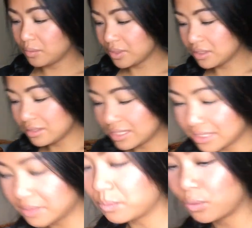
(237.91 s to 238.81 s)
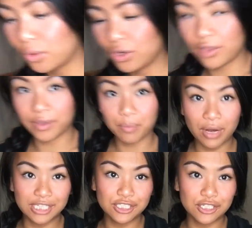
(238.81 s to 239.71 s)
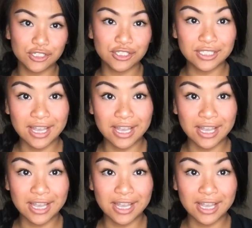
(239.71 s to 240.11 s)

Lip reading: Goodwill is more on the pricier